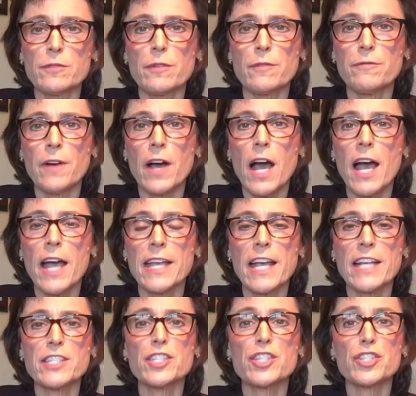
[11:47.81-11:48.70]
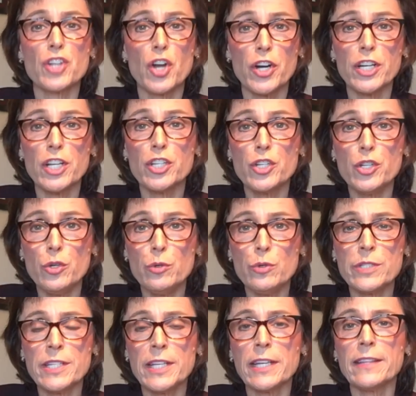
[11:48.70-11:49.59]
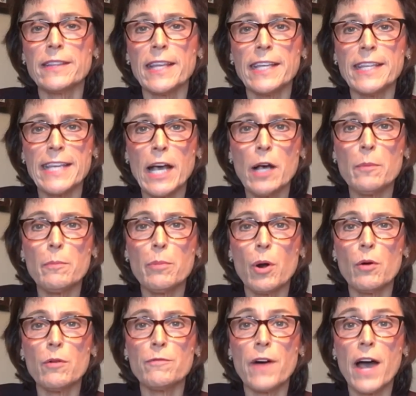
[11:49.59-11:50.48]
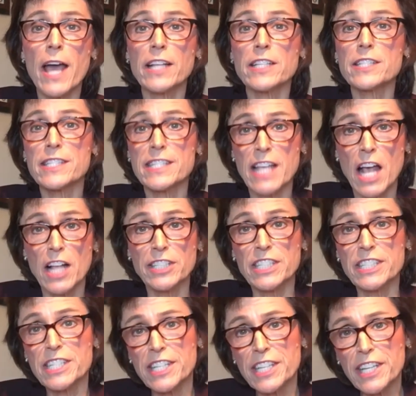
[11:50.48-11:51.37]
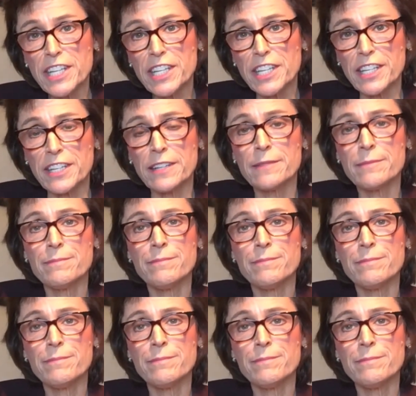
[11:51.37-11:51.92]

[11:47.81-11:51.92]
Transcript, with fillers: Vafaie has started using the Yelp profile Selna T